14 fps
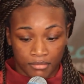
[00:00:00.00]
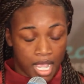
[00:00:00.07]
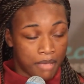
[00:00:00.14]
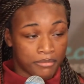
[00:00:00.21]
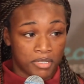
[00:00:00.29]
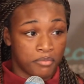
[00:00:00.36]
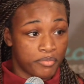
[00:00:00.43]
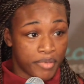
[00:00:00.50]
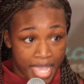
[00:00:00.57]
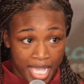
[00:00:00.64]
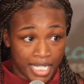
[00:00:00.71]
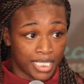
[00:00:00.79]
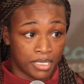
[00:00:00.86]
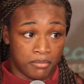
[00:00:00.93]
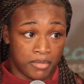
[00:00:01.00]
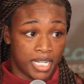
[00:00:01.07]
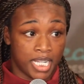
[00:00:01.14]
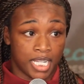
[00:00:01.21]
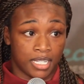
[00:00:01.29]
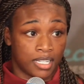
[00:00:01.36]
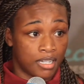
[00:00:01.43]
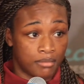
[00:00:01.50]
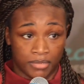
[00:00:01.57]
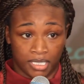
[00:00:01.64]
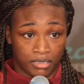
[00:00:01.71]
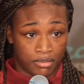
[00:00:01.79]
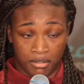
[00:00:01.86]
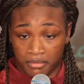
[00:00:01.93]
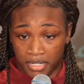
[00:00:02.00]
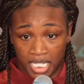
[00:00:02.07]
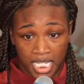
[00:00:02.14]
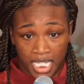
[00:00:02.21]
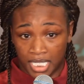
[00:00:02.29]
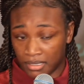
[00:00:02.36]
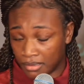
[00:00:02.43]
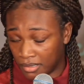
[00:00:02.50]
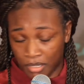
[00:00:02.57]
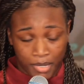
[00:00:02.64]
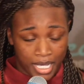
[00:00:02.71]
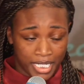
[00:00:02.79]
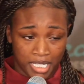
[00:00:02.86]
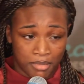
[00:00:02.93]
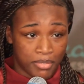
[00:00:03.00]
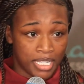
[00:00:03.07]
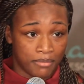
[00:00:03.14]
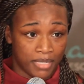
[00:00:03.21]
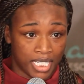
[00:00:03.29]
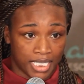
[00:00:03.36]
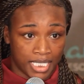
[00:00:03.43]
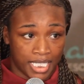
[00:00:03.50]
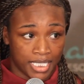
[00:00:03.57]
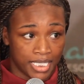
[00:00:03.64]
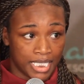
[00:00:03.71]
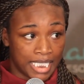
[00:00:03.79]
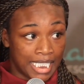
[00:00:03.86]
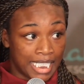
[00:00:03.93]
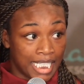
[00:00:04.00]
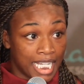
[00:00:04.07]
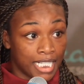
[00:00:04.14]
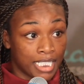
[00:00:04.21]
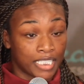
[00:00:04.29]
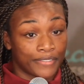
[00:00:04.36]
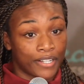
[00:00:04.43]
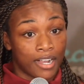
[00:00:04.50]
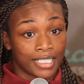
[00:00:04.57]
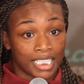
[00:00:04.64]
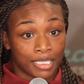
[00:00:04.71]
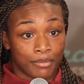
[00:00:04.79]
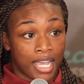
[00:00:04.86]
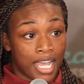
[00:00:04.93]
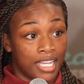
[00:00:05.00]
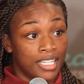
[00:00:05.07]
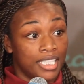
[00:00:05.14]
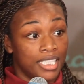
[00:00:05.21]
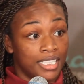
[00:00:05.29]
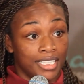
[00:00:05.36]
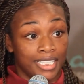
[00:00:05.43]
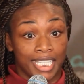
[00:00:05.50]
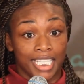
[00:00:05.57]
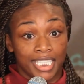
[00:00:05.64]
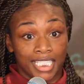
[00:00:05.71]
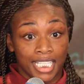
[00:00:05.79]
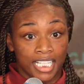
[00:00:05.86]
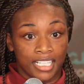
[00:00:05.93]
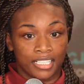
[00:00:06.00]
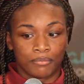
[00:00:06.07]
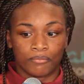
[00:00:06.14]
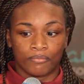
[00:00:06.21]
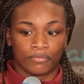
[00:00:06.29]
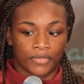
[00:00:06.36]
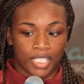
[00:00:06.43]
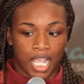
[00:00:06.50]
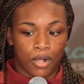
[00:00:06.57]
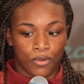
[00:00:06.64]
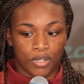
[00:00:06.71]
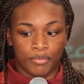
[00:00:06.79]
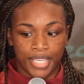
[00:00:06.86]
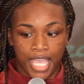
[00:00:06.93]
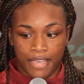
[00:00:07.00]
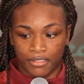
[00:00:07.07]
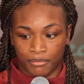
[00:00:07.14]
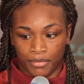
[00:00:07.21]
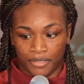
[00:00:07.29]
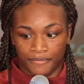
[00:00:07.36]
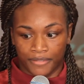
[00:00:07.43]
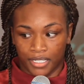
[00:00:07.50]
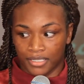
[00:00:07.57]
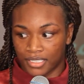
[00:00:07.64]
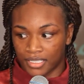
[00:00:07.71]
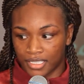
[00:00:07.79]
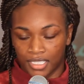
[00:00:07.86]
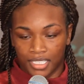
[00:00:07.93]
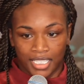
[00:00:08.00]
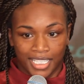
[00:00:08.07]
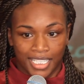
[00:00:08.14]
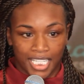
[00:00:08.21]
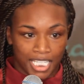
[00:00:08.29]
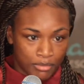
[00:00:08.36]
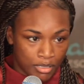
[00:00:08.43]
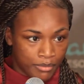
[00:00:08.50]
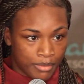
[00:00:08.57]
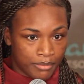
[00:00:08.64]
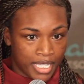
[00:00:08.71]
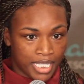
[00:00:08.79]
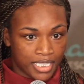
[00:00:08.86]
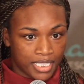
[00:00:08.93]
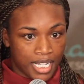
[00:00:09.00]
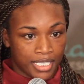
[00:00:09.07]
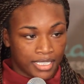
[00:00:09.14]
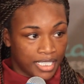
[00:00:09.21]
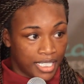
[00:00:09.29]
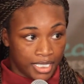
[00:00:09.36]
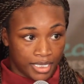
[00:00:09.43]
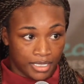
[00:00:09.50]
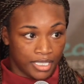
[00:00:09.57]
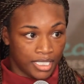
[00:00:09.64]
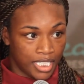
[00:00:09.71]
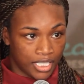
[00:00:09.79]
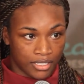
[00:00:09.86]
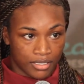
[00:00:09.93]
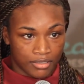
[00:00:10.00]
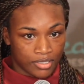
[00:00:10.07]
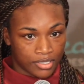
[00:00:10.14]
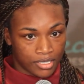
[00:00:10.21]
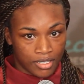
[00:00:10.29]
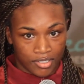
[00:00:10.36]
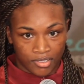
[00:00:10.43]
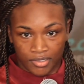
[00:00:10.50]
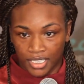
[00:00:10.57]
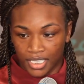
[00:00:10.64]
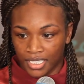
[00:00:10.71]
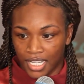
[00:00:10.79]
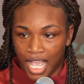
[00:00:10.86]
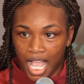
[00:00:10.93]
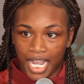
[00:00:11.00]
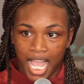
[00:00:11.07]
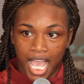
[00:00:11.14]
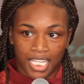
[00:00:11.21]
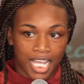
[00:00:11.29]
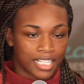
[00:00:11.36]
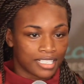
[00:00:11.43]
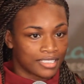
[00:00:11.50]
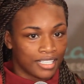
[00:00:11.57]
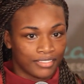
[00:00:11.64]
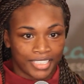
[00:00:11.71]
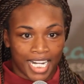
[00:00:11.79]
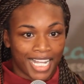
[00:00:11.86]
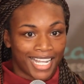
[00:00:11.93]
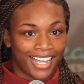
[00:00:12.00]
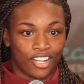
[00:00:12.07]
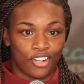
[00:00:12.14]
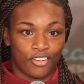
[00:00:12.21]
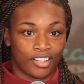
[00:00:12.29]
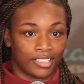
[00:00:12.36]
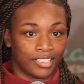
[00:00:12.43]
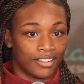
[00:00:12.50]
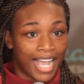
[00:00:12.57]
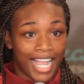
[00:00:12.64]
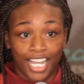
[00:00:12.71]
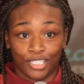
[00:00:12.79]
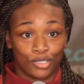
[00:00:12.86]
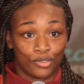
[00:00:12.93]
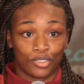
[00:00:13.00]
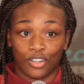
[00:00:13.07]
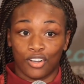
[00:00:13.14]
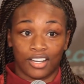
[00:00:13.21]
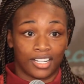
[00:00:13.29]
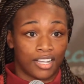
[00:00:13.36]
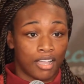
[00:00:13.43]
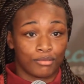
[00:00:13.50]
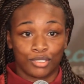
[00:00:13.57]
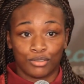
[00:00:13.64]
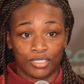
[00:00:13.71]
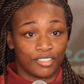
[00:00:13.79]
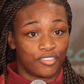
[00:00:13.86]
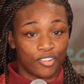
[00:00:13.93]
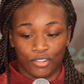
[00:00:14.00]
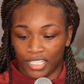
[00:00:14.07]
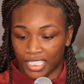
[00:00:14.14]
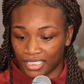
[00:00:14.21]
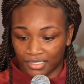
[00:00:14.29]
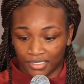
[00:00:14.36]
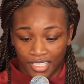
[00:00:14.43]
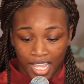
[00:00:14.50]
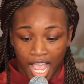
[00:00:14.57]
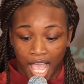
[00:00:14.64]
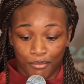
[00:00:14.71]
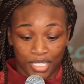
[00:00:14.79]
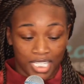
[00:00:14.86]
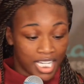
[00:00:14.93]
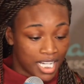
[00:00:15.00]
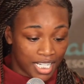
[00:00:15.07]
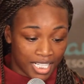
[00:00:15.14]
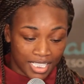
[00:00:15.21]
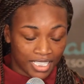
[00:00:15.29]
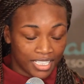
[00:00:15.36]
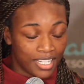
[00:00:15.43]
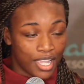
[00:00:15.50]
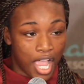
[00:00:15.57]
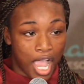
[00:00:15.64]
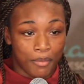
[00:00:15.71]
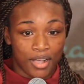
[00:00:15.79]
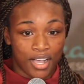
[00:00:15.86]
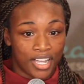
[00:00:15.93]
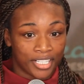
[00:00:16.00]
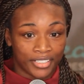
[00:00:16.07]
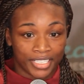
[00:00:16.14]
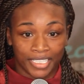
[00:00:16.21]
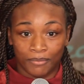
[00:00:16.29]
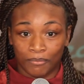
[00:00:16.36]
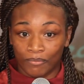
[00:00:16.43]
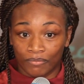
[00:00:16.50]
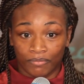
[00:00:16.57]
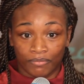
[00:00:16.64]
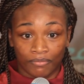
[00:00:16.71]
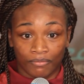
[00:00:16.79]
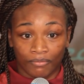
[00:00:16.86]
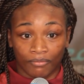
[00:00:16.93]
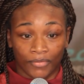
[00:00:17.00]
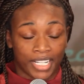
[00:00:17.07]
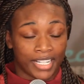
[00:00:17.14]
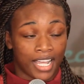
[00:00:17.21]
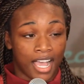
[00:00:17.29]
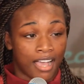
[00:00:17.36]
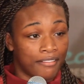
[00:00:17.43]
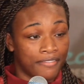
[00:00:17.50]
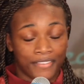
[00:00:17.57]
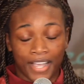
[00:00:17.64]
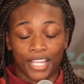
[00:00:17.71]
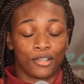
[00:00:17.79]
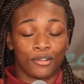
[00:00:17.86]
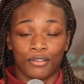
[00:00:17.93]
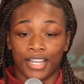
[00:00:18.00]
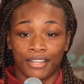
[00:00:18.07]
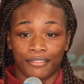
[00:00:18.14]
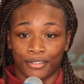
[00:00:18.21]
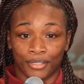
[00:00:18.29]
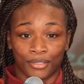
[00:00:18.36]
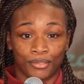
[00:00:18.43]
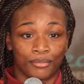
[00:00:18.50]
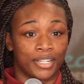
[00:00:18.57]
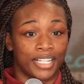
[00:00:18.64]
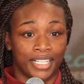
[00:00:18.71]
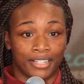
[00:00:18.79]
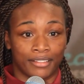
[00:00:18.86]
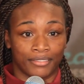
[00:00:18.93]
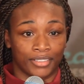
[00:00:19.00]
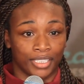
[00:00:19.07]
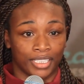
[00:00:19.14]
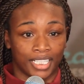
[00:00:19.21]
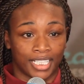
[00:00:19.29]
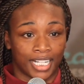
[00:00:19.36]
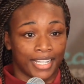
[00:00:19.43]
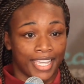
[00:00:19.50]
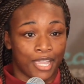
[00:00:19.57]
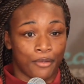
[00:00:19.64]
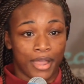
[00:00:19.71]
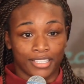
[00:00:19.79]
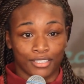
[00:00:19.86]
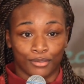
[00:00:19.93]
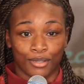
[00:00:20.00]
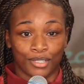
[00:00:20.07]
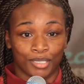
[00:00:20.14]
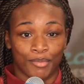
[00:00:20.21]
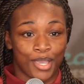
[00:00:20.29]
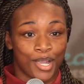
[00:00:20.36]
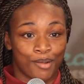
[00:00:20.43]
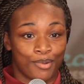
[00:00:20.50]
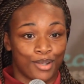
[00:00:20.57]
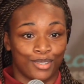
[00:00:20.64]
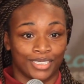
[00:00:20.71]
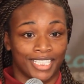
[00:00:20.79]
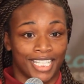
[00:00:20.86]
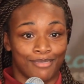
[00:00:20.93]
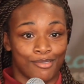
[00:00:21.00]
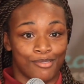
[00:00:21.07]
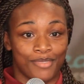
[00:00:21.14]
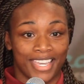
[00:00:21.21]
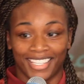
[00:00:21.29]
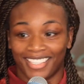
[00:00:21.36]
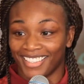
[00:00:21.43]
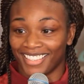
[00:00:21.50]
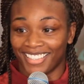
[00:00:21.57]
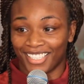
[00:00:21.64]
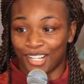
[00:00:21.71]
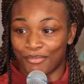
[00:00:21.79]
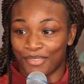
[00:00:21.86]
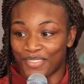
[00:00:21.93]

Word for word: I'm the baddest when it comes to throwing hands. Nobody can beat me in that. And as far as in my this year, I will be having my first MMA match at the end of the year. So I got a lot of stuff that I got going on. I could do it all. I'm 24. I'm young. I'm hungry. And I'll fight whoever, whenever. And I can't wait to throw some elbows in MMA. It's going to be